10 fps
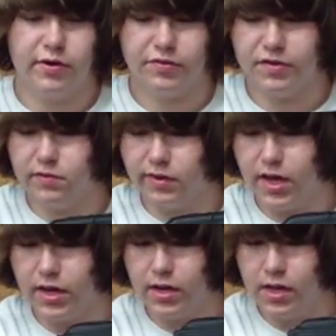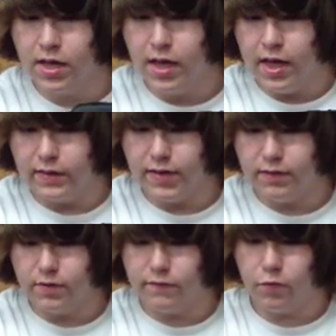is an all-steel gun. And
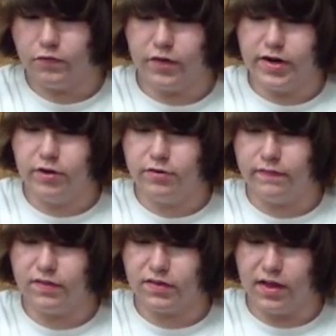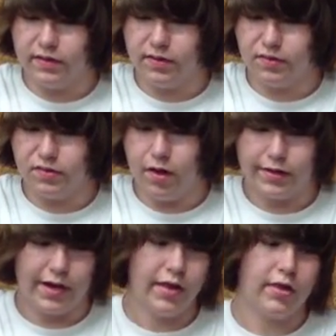then, of course, right here you have the skeleton
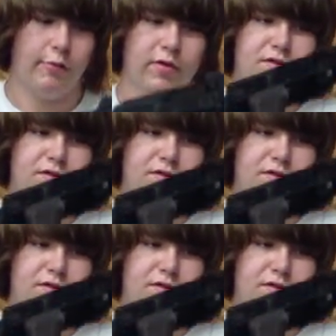stock. And actually,